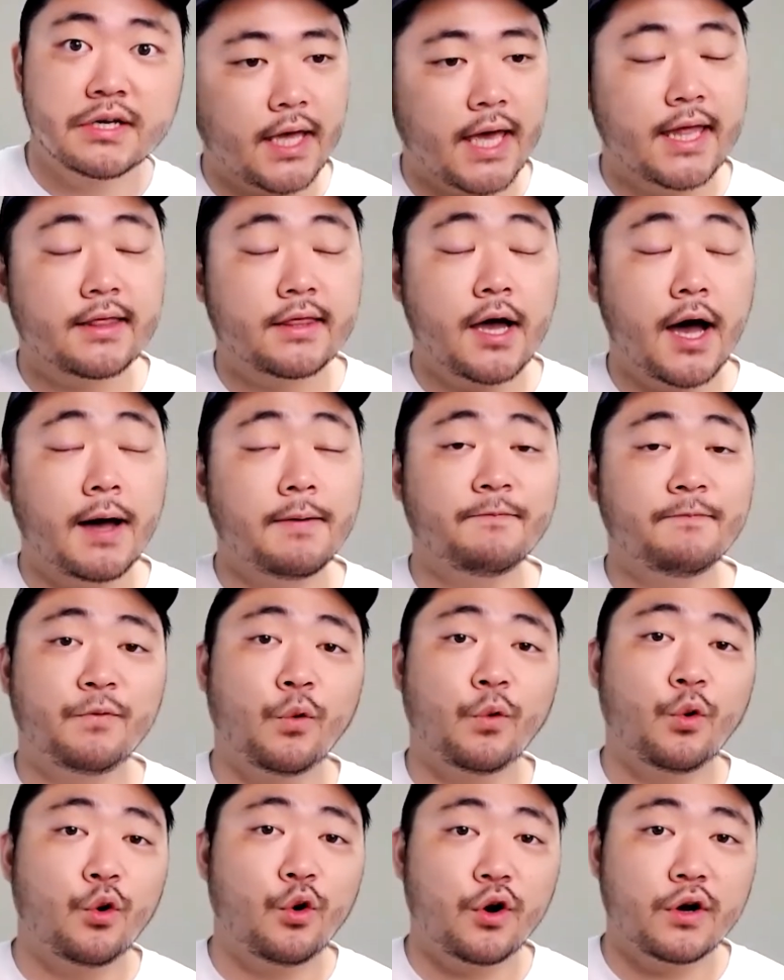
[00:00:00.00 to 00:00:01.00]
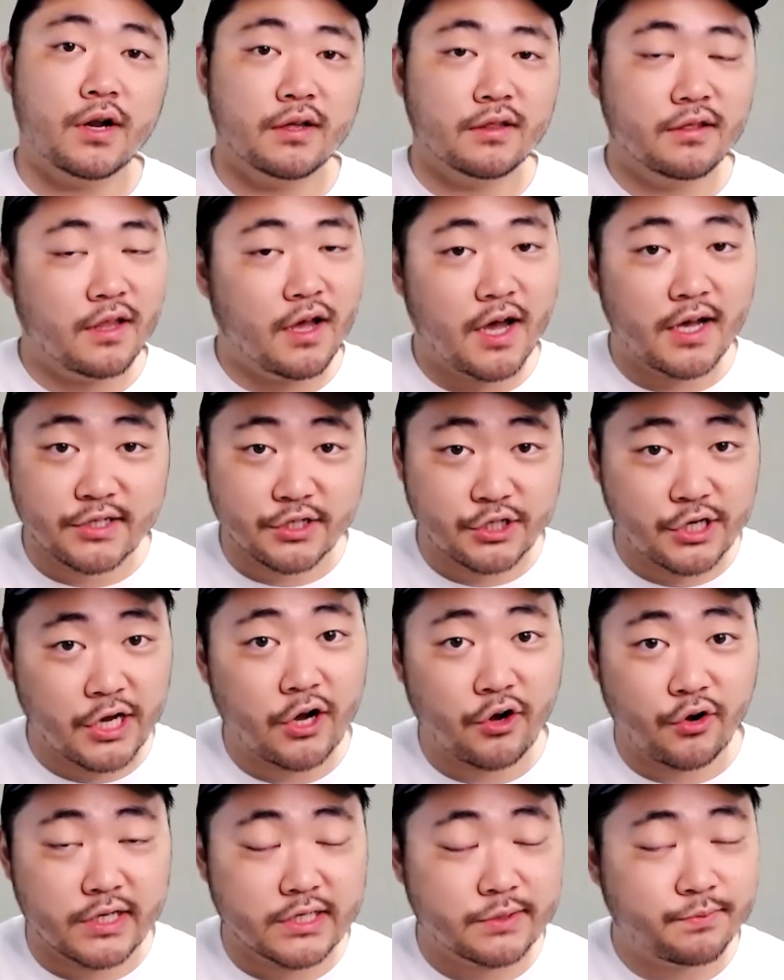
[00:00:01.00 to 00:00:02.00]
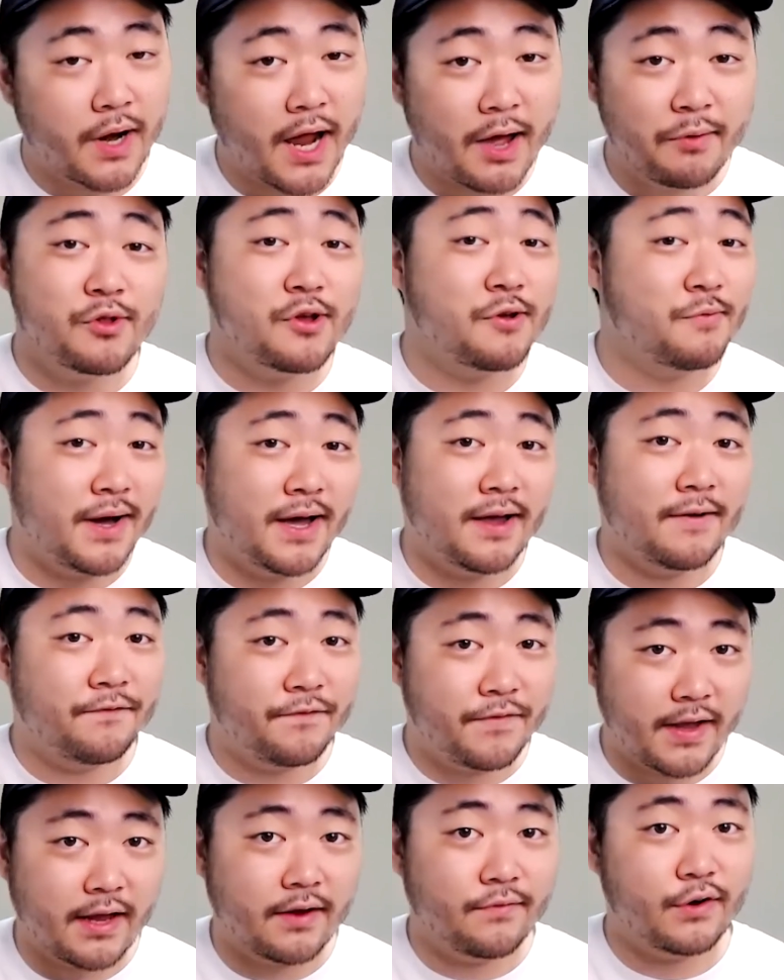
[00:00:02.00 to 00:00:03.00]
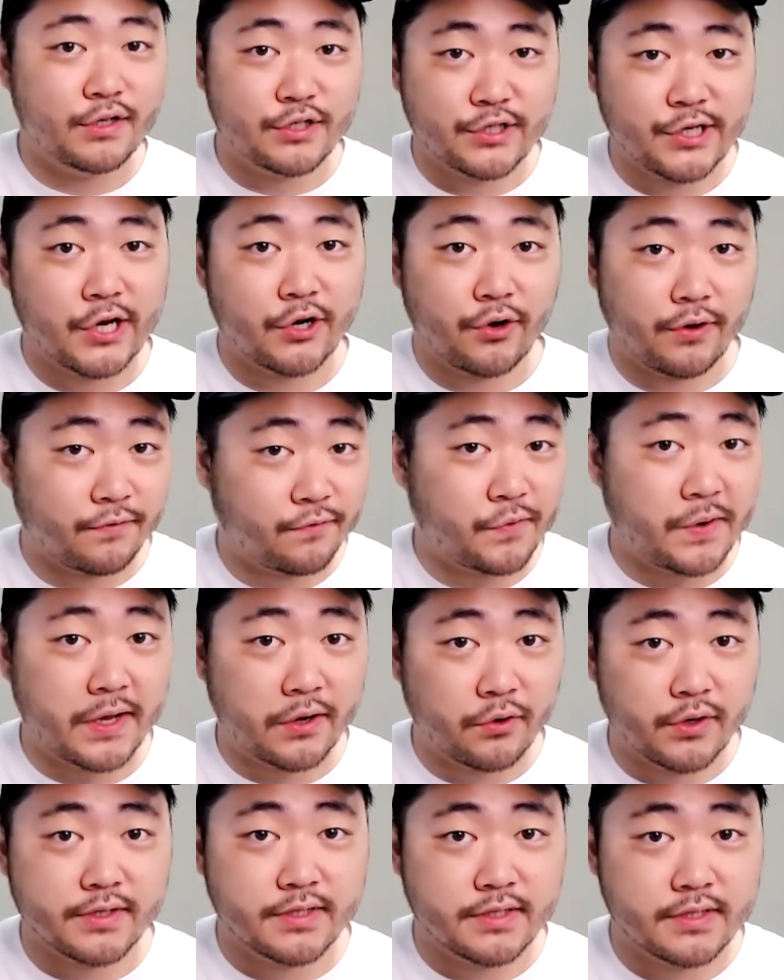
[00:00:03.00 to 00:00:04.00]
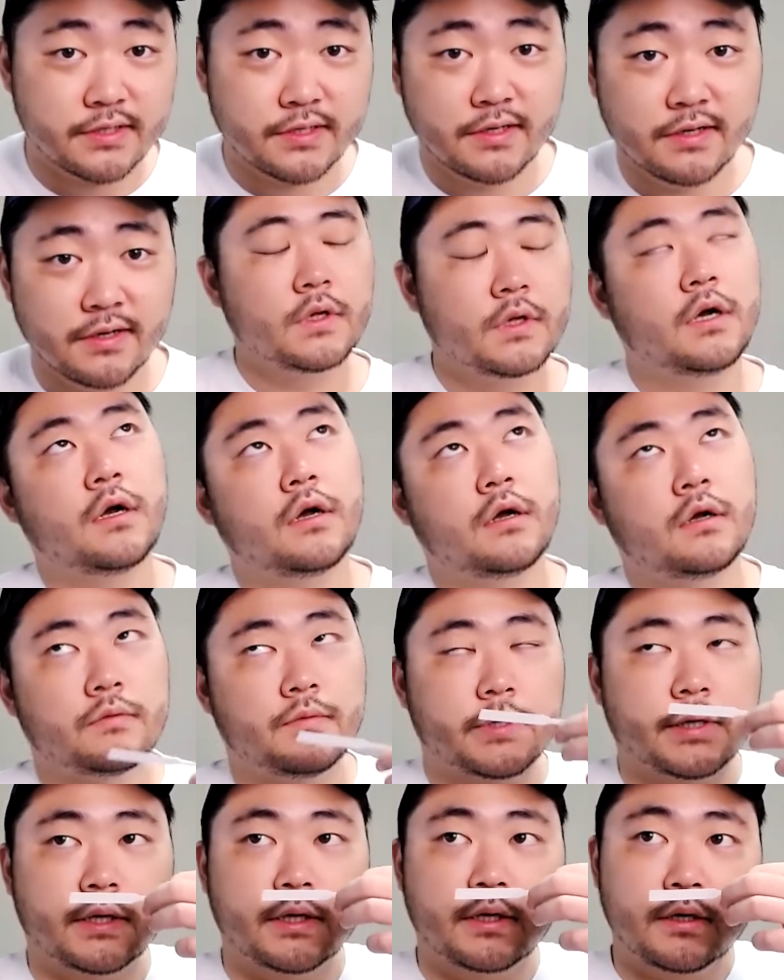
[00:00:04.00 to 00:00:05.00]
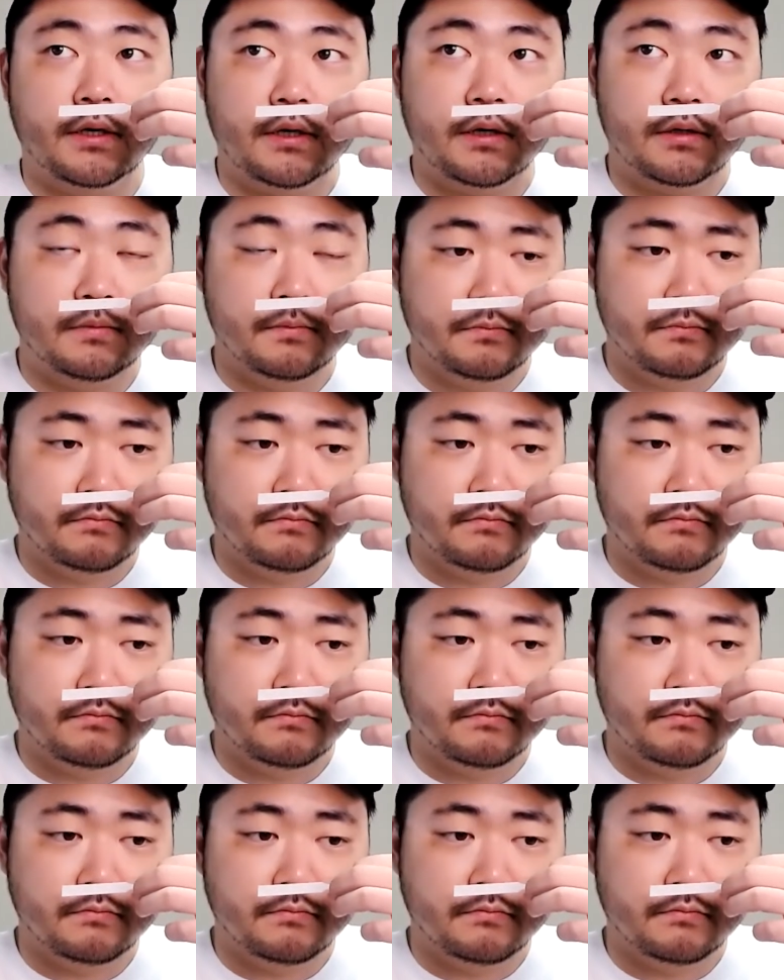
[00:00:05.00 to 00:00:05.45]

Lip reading: And Tom Ford Lost Cherry is probably my favorite cherry fragrance. Oh my God.